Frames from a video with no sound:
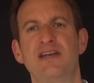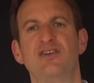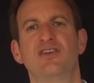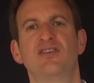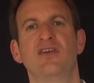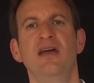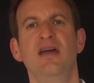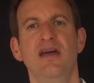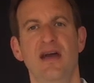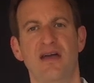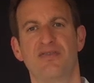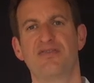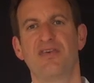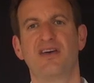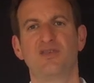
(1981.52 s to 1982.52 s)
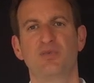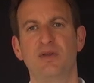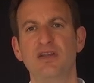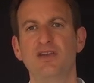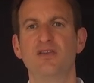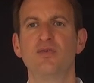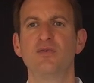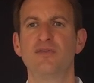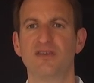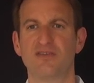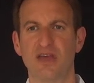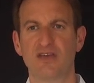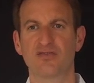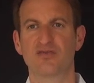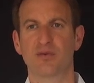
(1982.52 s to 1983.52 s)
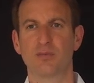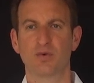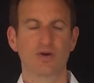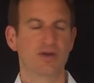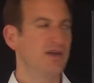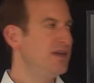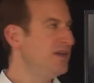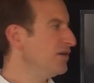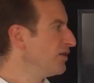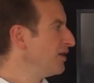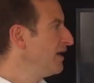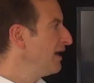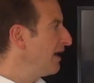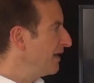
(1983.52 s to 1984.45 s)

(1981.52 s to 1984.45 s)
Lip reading: matrix, and thus we needed to do this extra work here,